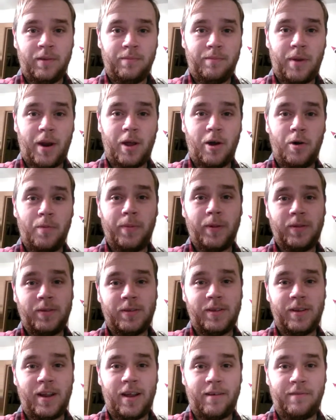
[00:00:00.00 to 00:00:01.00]
But I hope it's
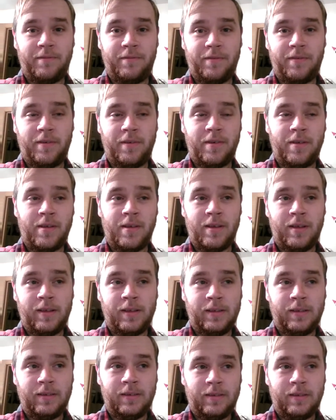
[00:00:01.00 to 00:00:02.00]
enough
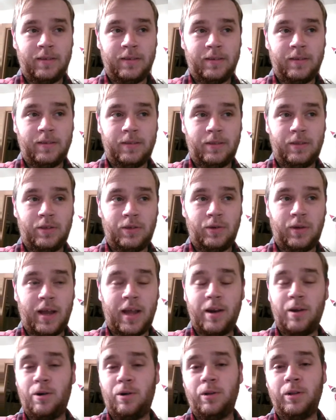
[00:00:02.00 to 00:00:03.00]
to
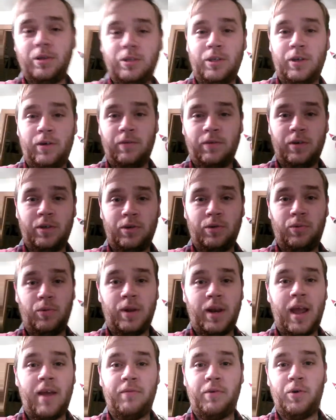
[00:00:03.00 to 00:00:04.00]
kind of hold us over to
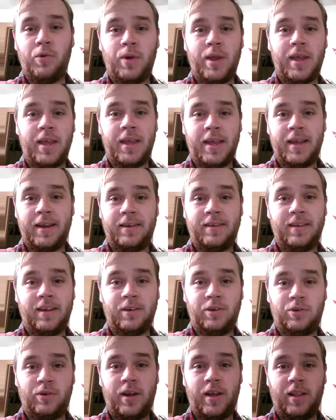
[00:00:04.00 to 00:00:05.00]
whenever we get a
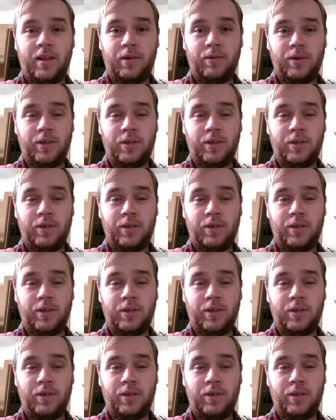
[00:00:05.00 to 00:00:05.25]
trailer,